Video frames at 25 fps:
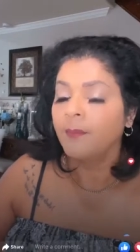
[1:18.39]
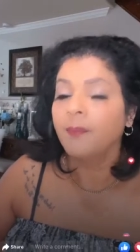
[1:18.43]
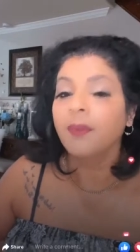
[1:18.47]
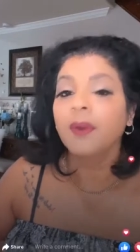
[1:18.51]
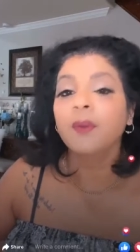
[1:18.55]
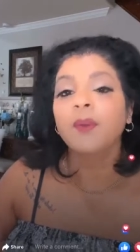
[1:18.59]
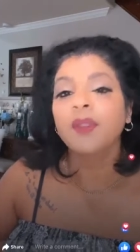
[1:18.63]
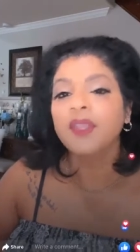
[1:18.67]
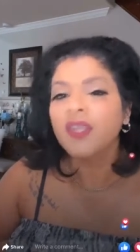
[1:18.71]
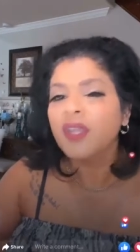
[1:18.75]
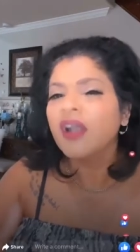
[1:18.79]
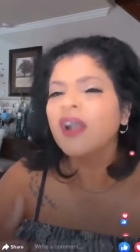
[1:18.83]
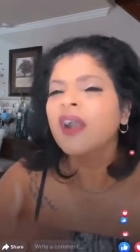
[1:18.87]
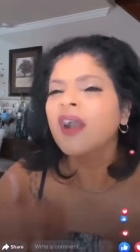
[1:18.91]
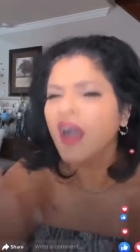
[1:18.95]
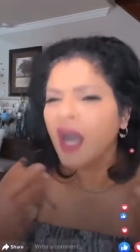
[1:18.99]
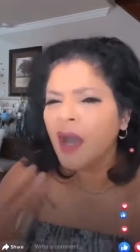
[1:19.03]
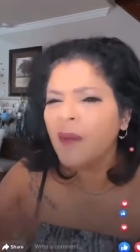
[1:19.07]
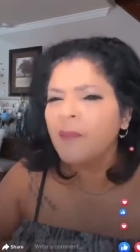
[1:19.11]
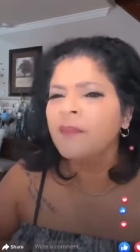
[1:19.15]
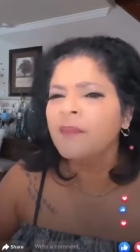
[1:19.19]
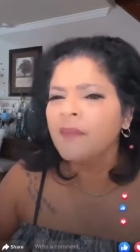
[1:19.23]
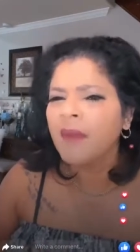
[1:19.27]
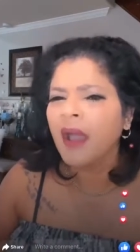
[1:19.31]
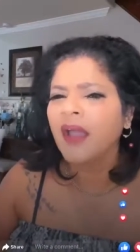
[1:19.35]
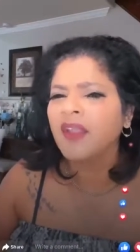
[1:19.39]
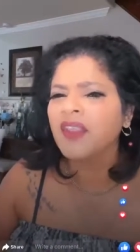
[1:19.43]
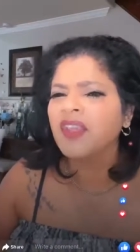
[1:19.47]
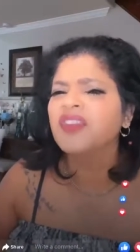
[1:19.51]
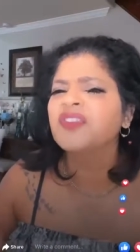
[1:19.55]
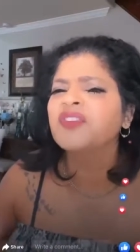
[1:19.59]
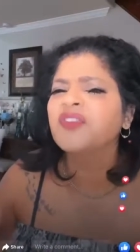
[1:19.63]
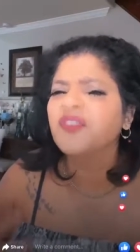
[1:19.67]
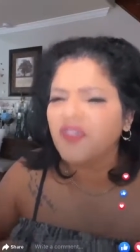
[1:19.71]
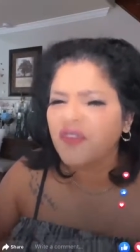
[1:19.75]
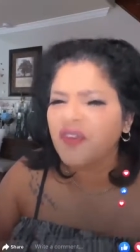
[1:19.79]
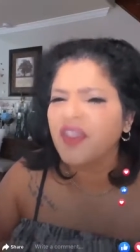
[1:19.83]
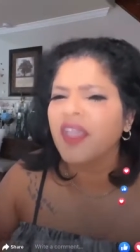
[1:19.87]
But when you come and you're
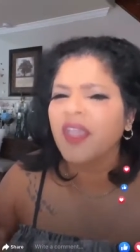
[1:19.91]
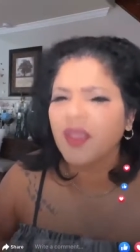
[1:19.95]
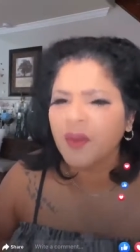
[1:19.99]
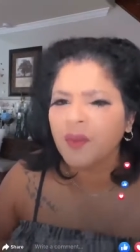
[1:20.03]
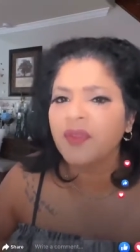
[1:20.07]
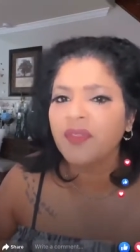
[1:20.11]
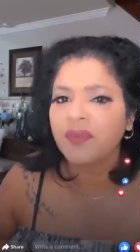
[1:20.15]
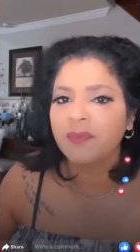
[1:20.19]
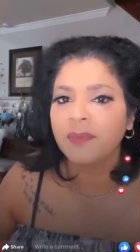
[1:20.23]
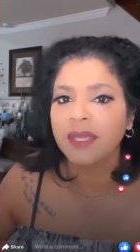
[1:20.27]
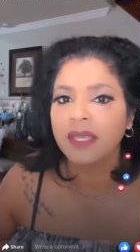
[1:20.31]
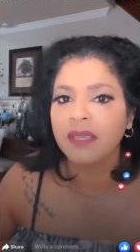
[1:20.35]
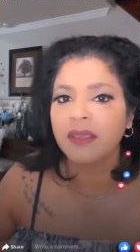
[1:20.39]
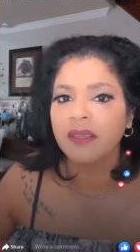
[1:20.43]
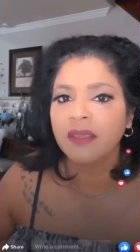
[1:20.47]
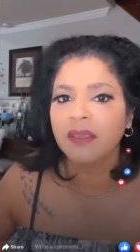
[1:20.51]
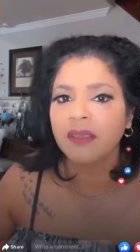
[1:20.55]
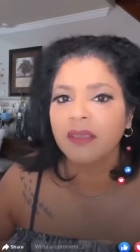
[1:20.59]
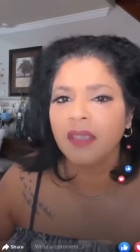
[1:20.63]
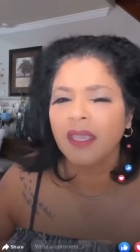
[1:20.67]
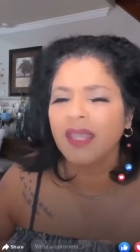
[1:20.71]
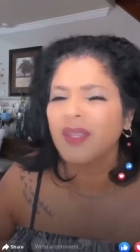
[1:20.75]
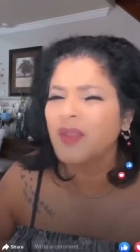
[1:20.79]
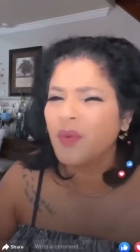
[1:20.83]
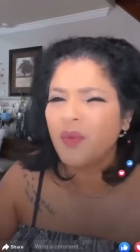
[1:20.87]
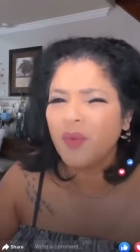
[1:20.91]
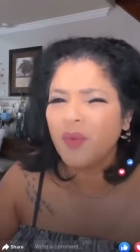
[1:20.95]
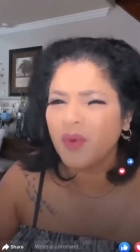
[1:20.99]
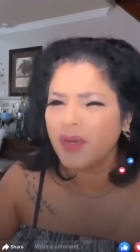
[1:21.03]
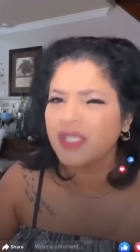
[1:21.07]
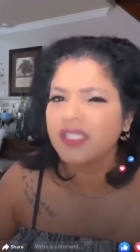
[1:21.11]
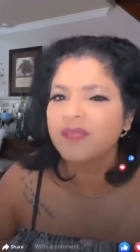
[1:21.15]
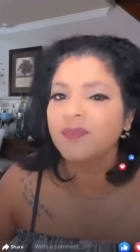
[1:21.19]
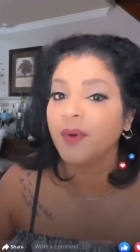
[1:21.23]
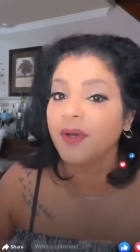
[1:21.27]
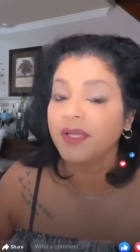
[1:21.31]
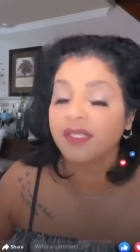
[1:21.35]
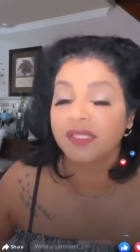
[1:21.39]
interfering with me in the
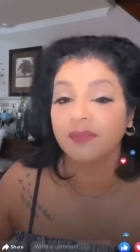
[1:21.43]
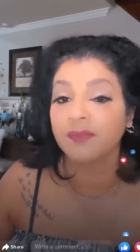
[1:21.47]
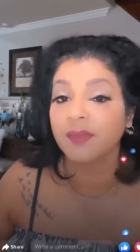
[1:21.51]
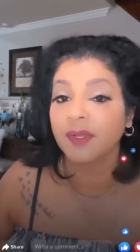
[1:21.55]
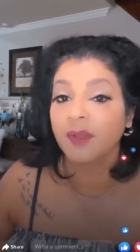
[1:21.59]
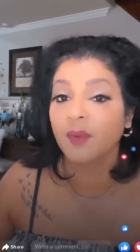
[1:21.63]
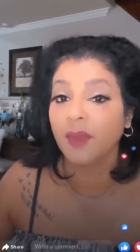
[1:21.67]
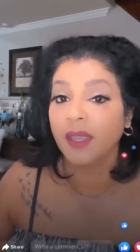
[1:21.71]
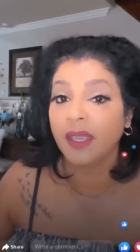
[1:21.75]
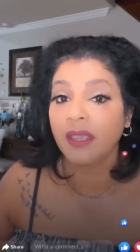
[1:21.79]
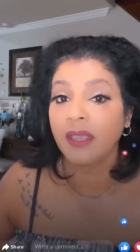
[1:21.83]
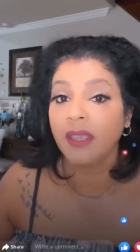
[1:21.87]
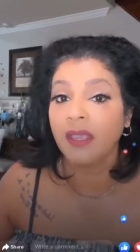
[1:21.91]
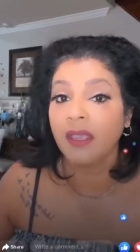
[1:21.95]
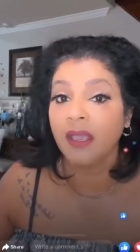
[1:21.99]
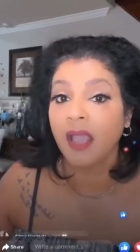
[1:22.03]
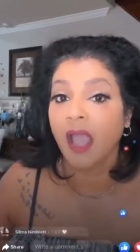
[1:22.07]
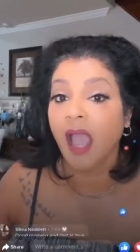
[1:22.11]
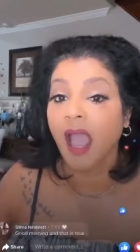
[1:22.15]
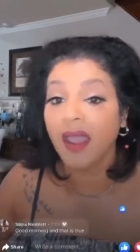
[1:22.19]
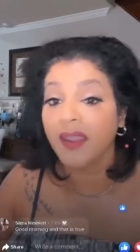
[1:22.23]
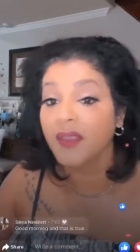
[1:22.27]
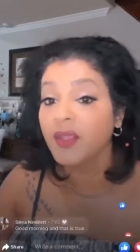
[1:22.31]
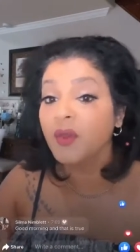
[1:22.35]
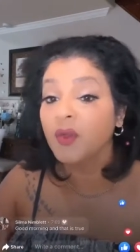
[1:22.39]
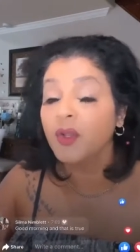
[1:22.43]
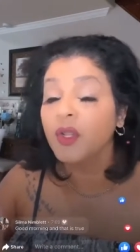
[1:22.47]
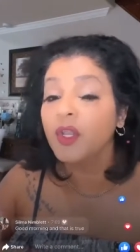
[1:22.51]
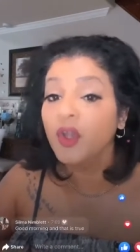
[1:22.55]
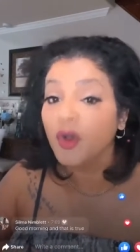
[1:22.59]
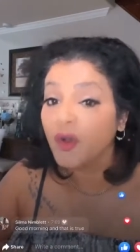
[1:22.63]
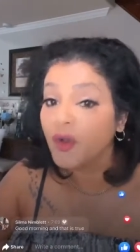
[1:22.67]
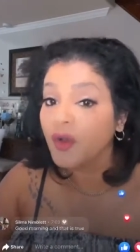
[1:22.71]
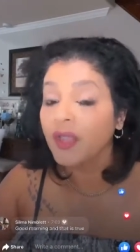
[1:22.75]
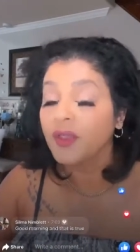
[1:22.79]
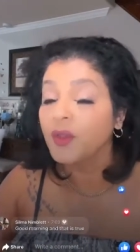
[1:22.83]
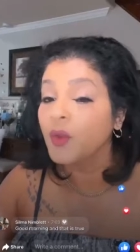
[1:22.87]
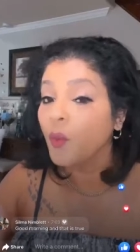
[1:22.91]
worst possible way, and you
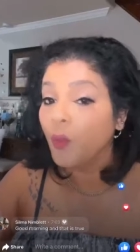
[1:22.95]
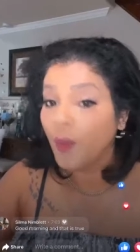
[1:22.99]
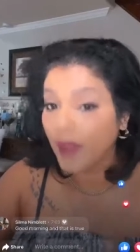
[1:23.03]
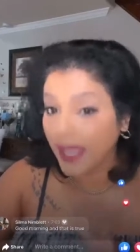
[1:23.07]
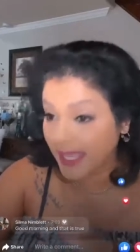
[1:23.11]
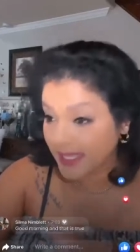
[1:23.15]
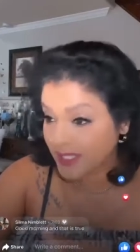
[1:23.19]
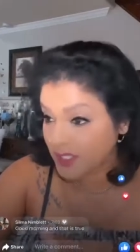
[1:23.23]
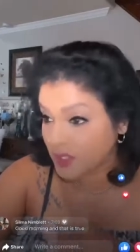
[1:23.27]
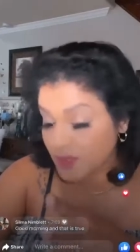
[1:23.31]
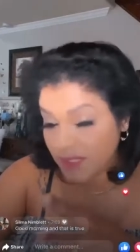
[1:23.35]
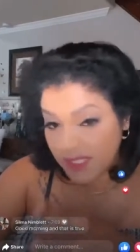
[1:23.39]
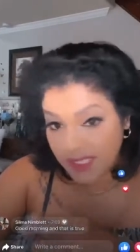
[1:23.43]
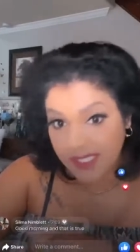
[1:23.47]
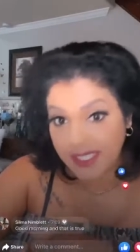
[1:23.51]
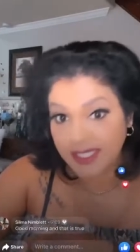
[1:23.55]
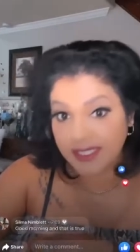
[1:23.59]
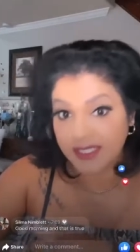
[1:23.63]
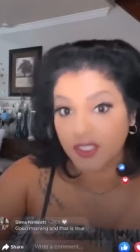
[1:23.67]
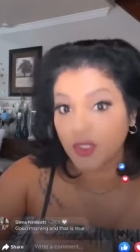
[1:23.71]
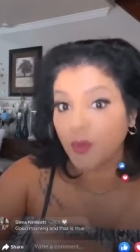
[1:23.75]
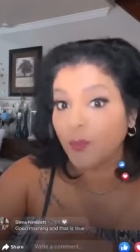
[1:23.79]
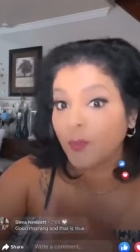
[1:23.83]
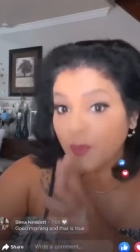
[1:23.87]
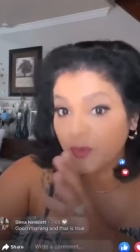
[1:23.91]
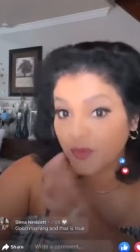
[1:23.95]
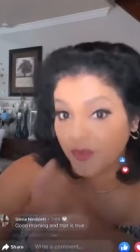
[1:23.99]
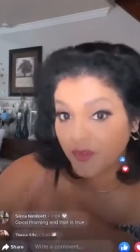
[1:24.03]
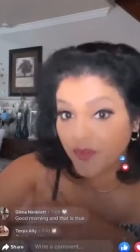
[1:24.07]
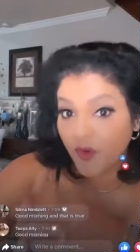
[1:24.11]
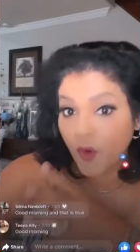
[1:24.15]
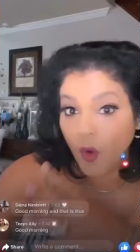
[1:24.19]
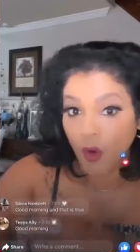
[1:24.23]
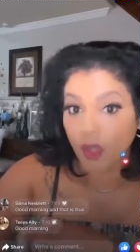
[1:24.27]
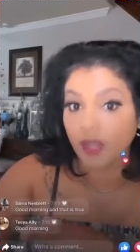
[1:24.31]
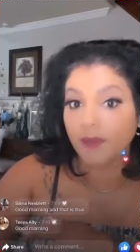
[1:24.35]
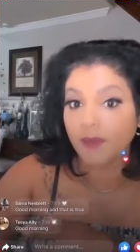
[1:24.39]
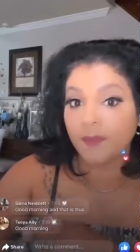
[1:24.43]
look, you wait, you sit, you
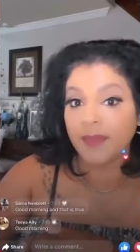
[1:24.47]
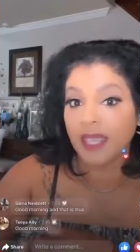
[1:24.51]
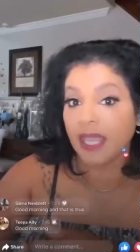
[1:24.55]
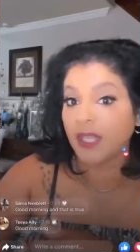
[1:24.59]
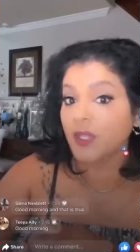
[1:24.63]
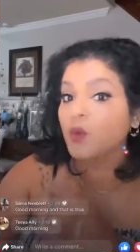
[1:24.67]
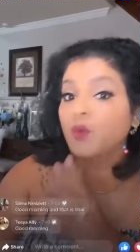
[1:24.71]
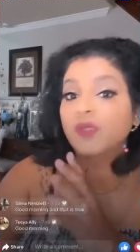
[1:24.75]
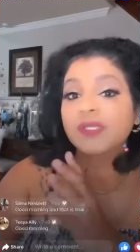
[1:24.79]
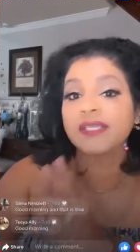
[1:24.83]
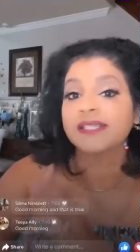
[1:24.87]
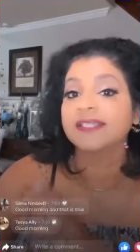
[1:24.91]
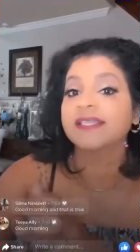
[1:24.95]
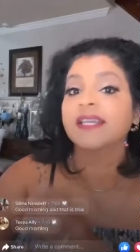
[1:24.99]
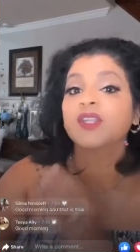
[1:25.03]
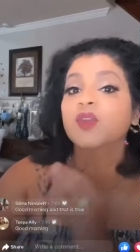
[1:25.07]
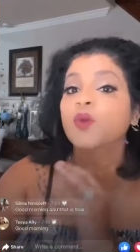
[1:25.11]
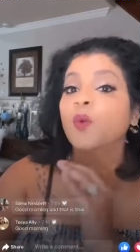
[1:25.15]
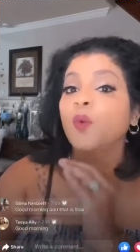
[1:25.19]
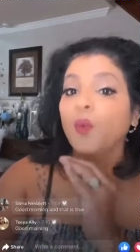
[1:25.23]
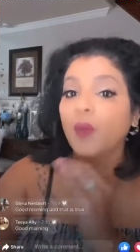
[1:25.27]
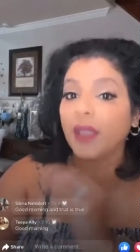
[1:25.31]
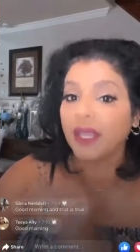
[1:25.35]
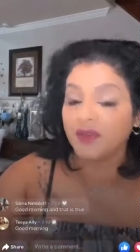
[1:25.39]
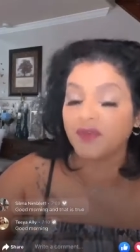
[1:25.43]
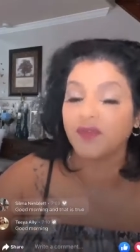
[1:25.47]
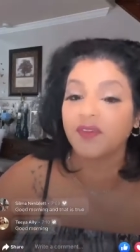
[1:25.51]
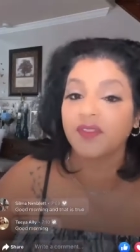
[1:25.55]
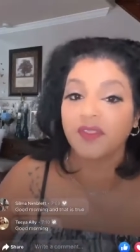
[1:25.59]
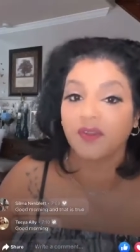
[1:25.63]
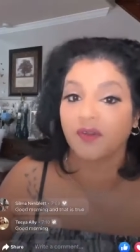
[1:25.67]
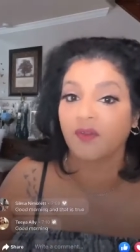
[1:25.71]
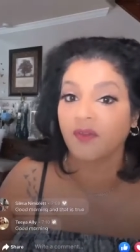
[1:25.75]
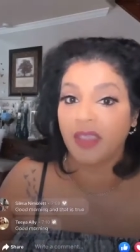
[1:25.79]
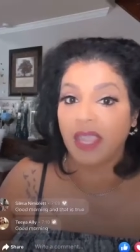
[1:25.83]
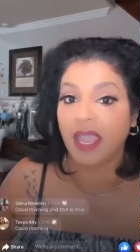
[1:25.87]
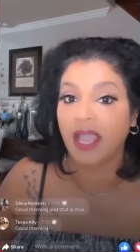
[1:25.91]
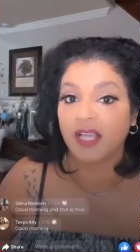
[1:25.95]
provoke me, and you sit and you wait for
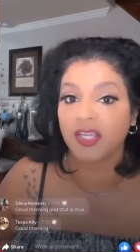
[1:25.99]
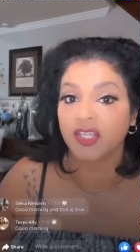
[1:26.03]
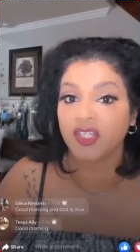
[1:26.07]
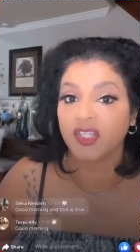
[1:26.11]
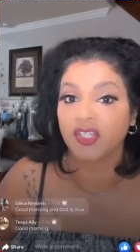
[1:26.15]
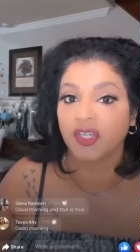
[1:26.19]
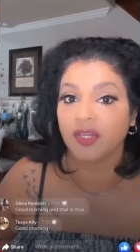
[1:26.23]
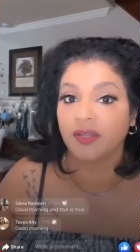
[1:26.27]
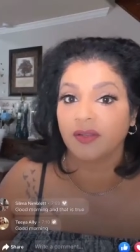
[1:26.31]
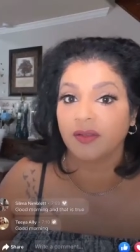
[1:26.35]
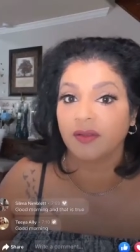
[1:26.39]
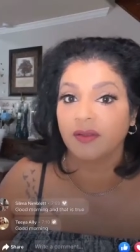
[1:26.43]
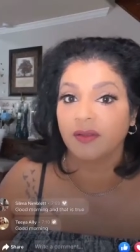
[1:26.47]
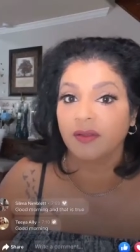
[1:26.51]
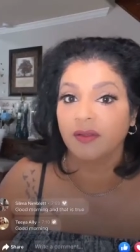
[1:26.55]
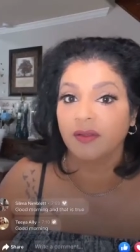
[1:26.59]
the reaction.